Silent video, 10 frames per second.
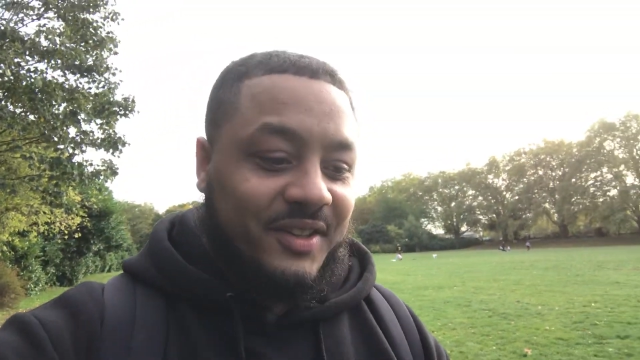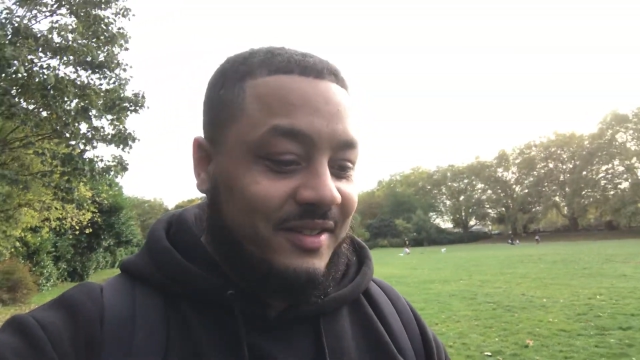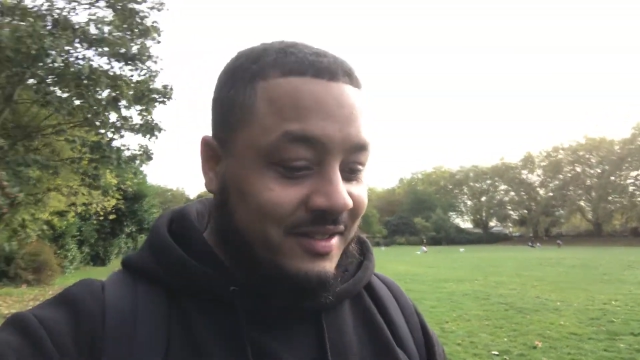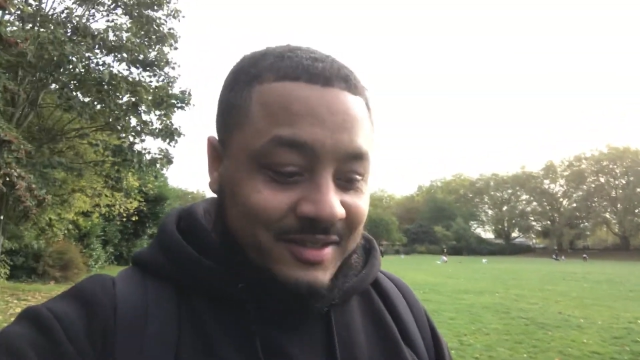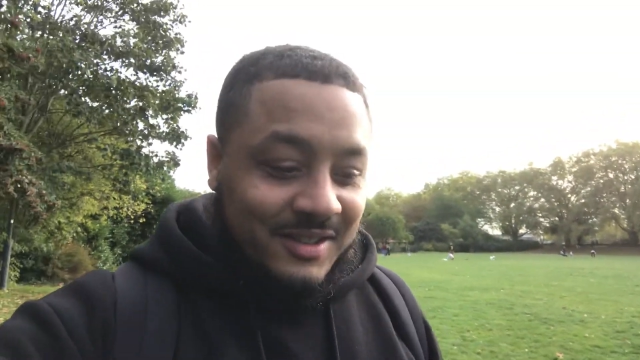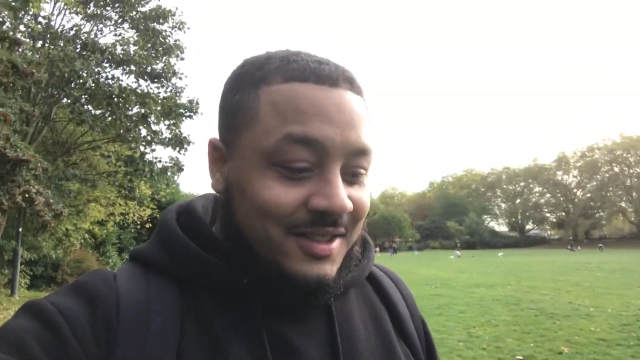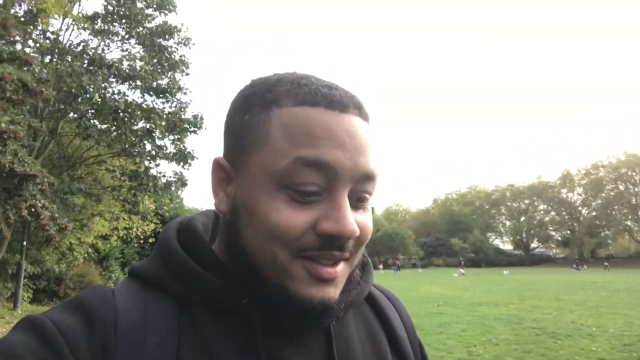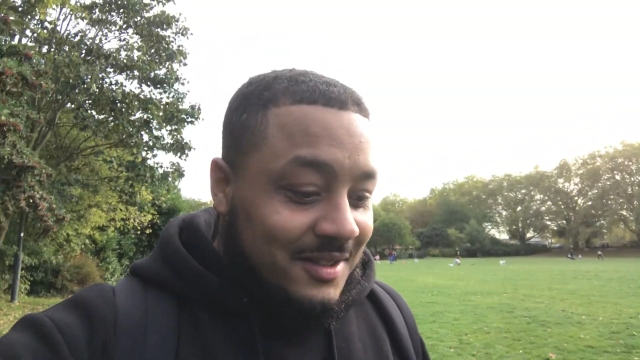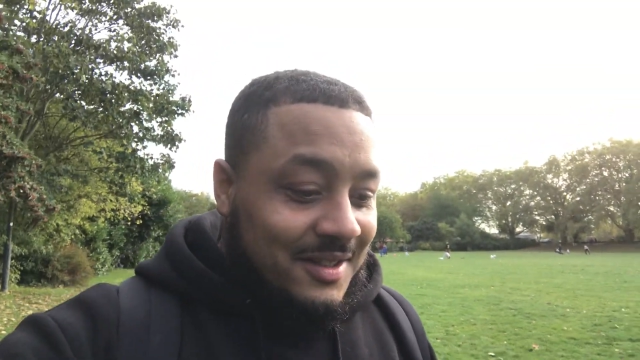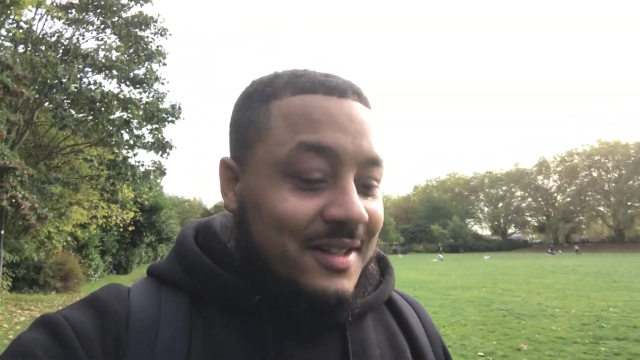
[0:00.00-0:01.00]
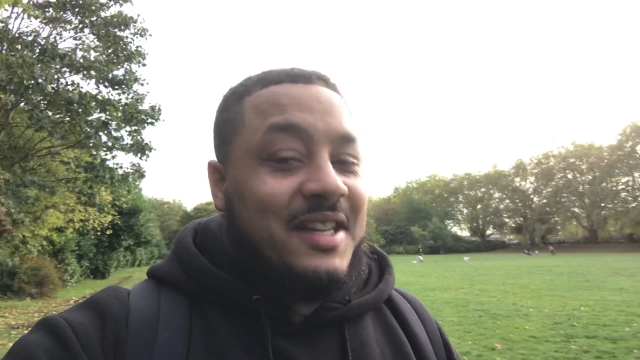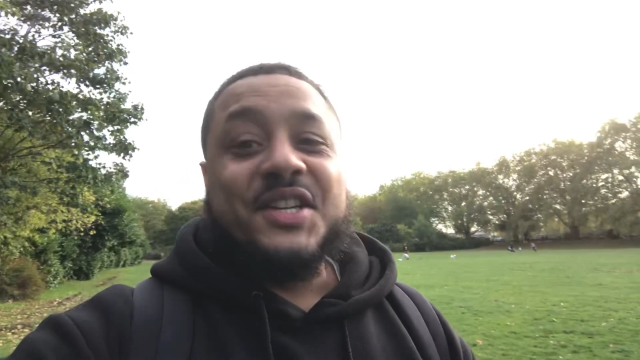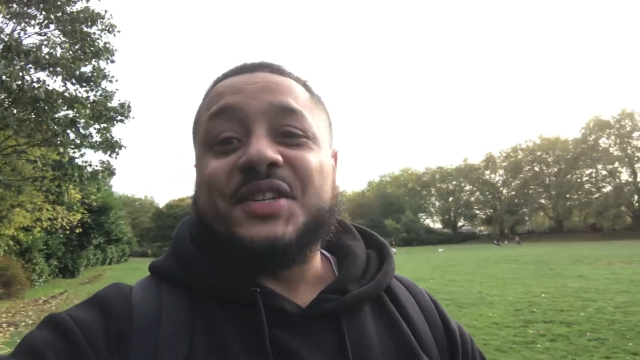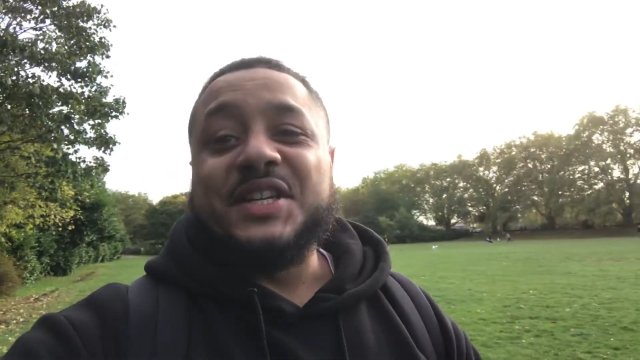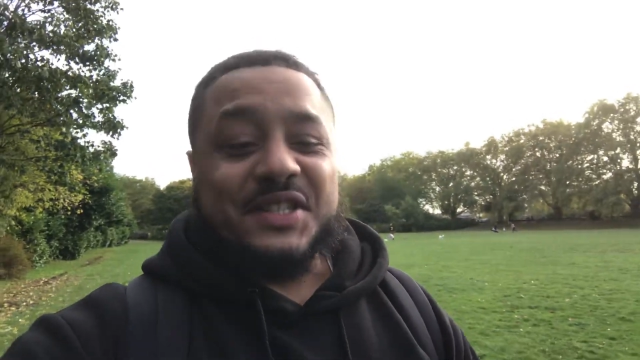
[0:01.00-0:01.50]
And
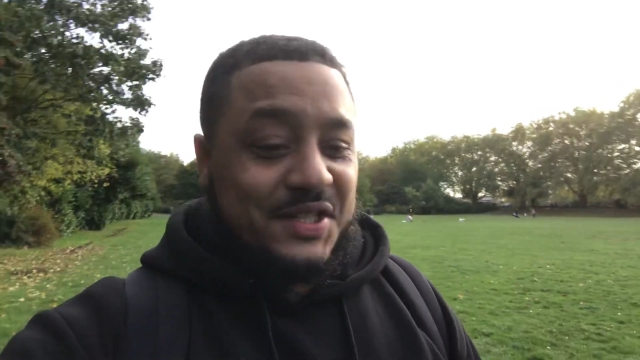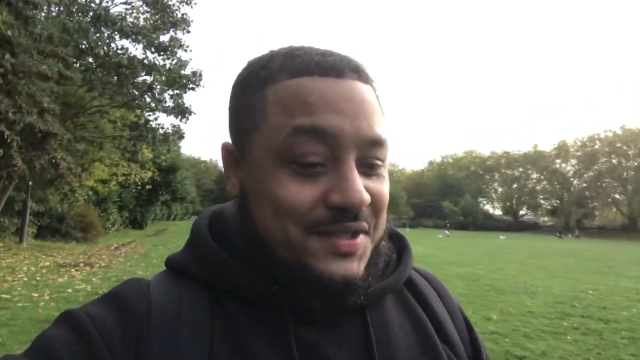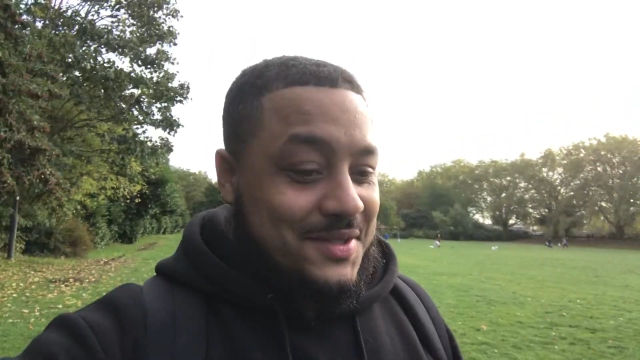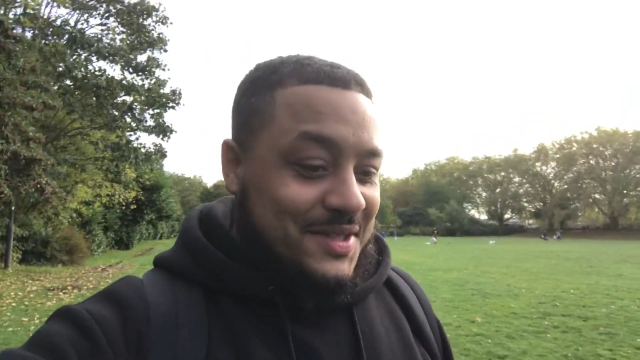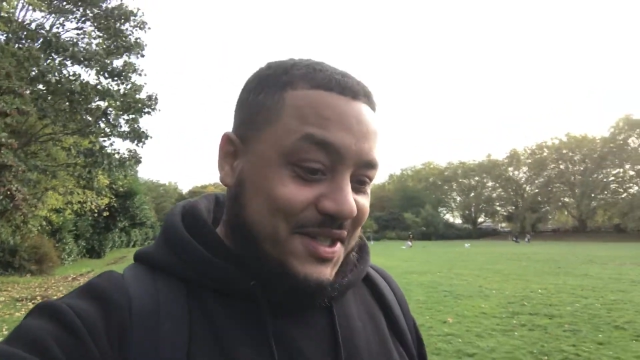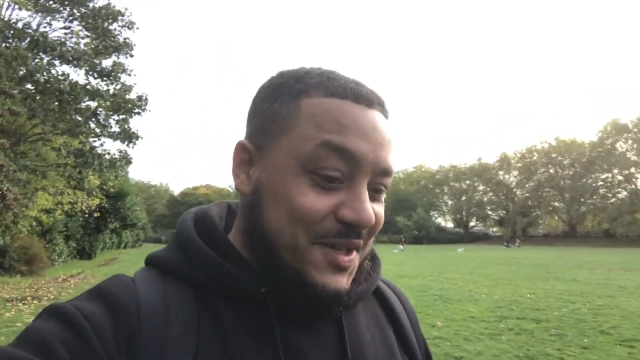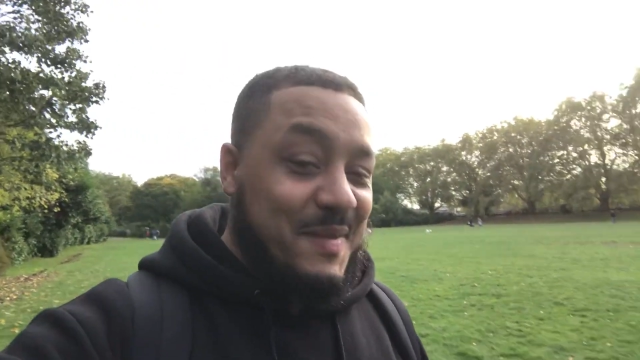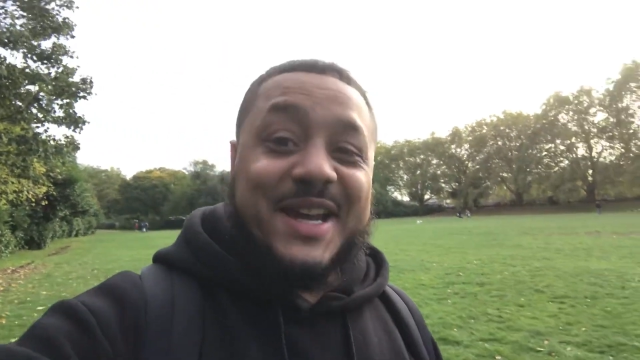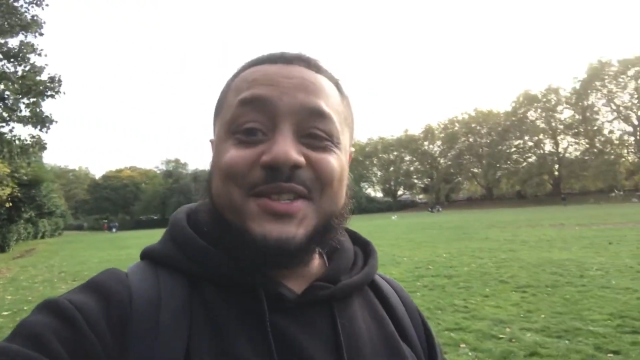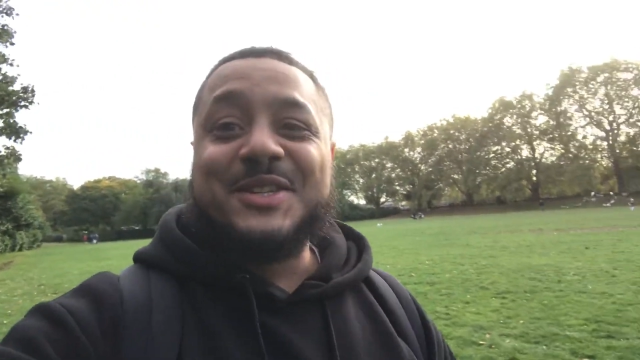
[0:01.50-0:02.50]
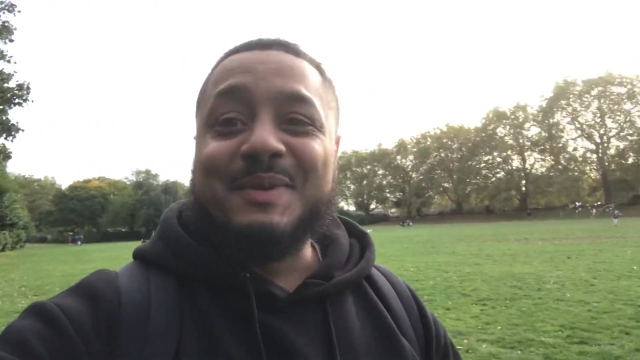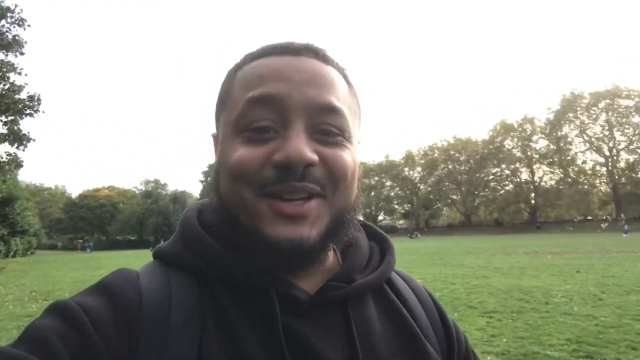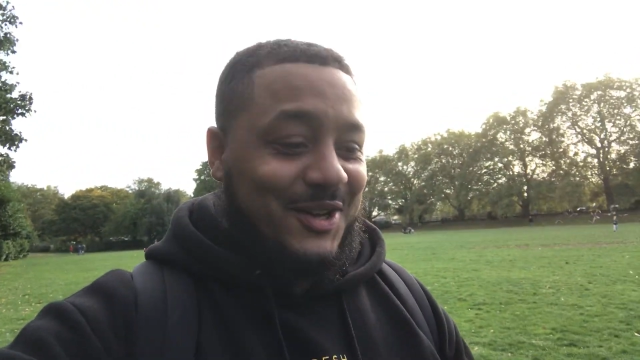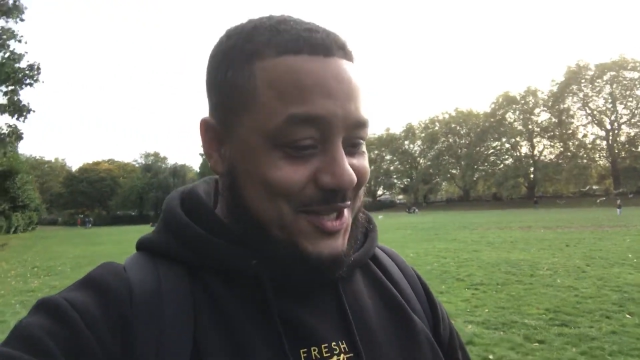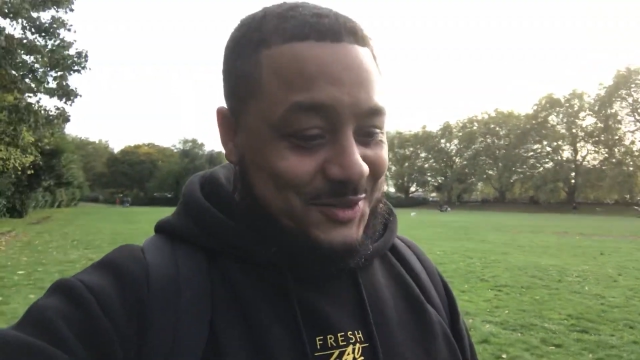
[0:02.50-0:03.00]
it's it's it's it's amazing to be
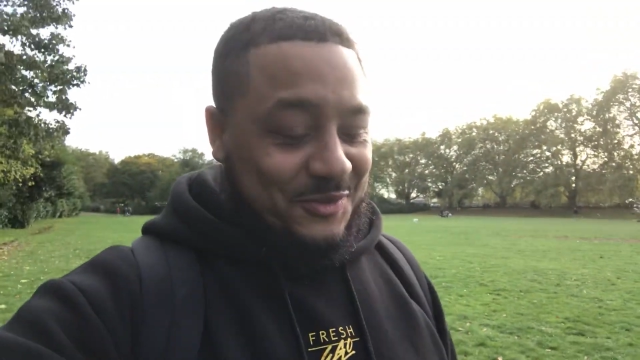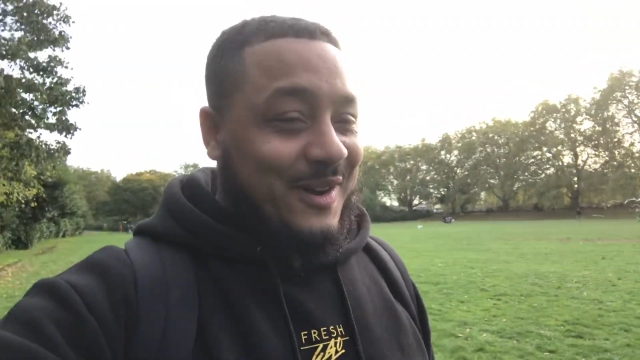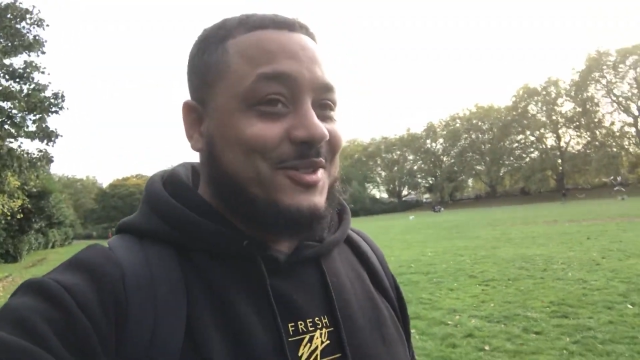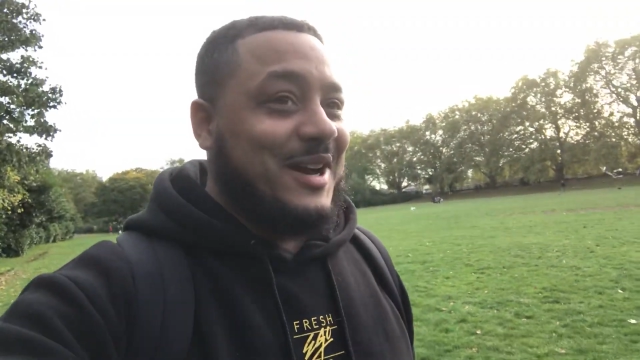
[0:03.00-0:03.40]
an Arsenal fan